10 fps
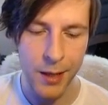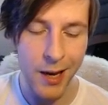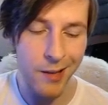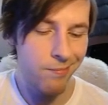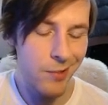
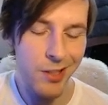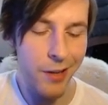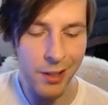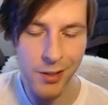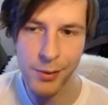Yeah, it's
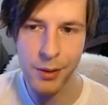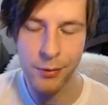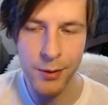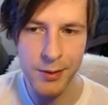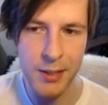nothing to it. If
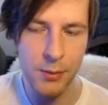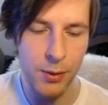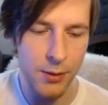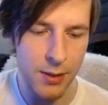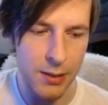we lose this, we
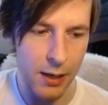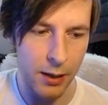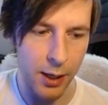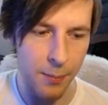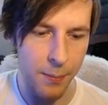lose entire
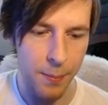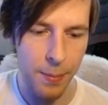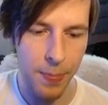game.